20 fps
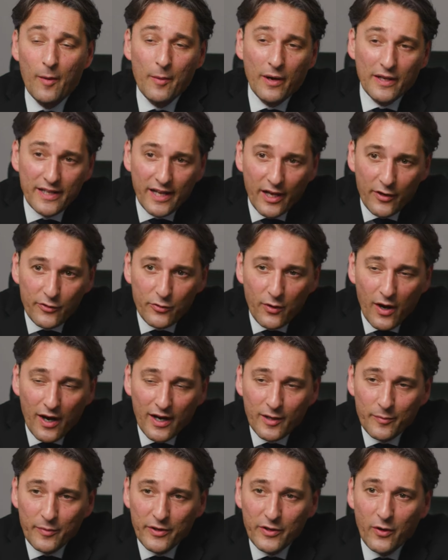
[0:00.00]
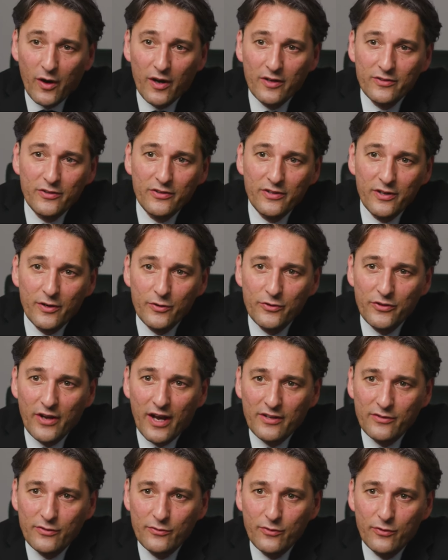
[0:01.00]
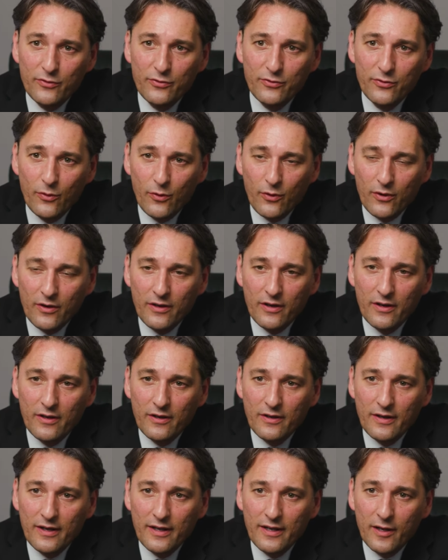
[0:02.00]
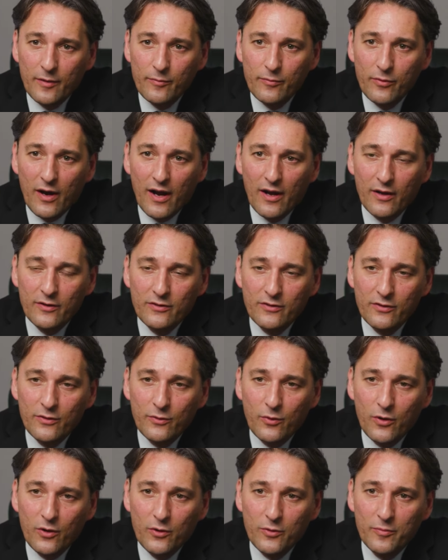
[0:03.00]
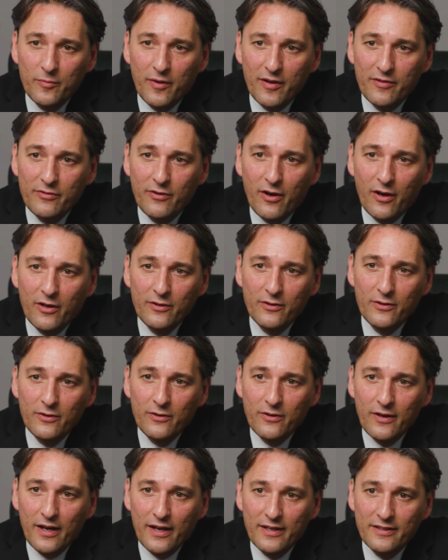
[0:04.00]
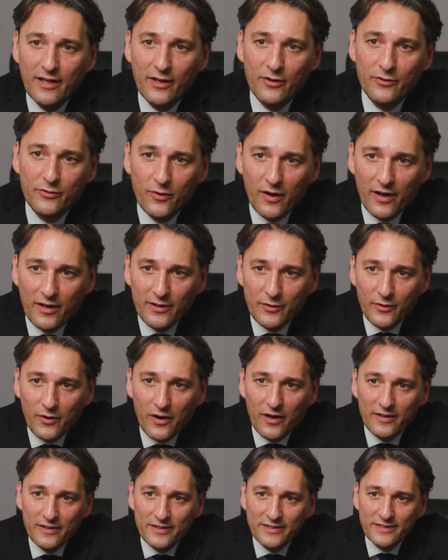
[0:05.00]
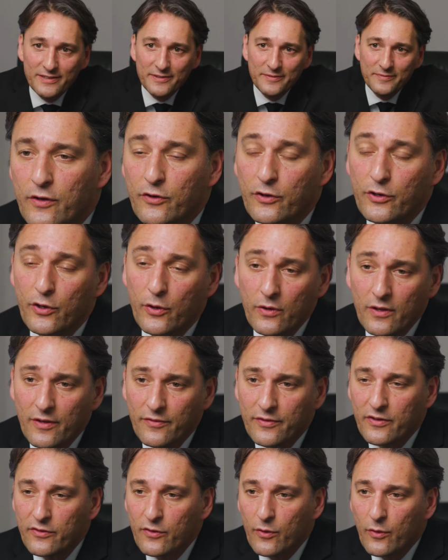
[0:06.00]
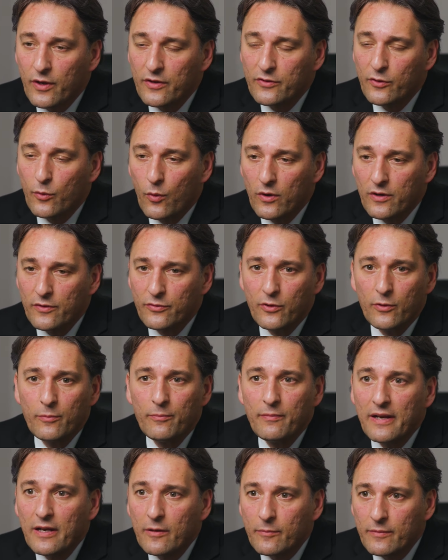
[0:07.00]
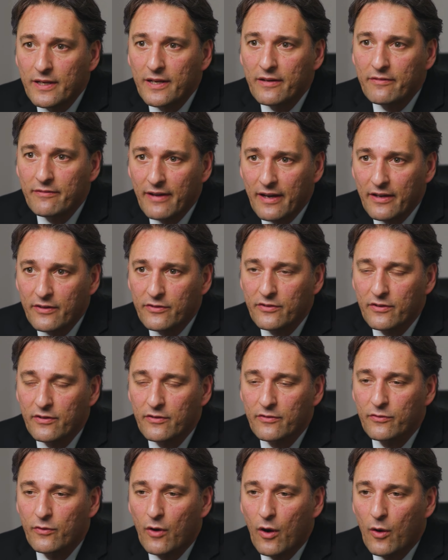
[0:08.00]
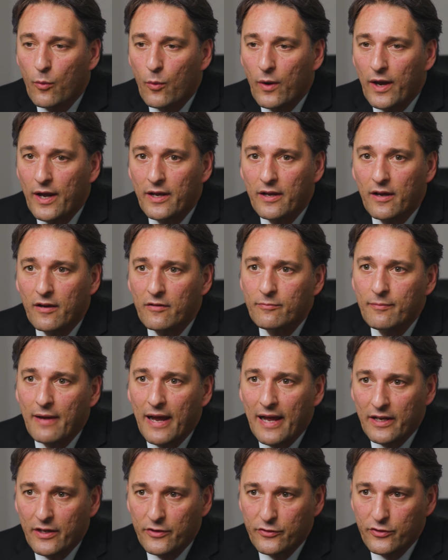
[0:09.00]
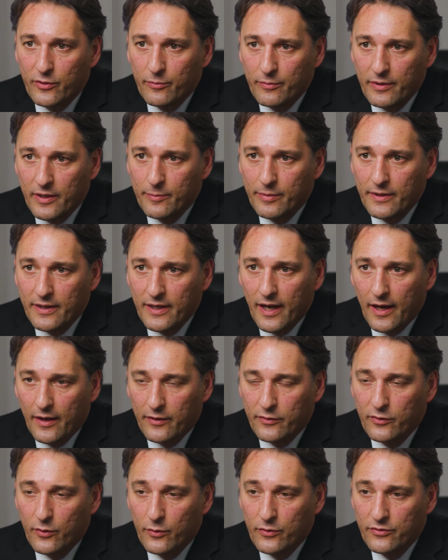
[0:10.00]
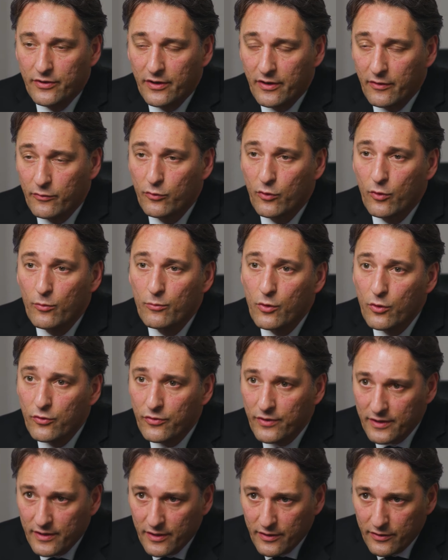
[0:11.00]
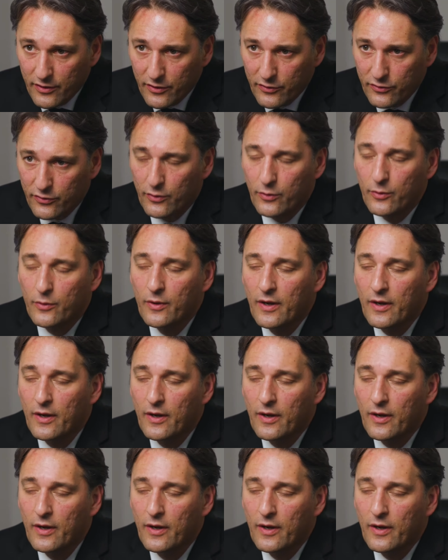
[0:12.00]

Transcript: Ali Kasraeian. I'm a urologist here in Jacksonville, Florida, and I'm proud to work with my father at Kasraeian Urology. So Urolift is a wonderful, minimally invasive way of managing BPH. So instead of removing the tissue,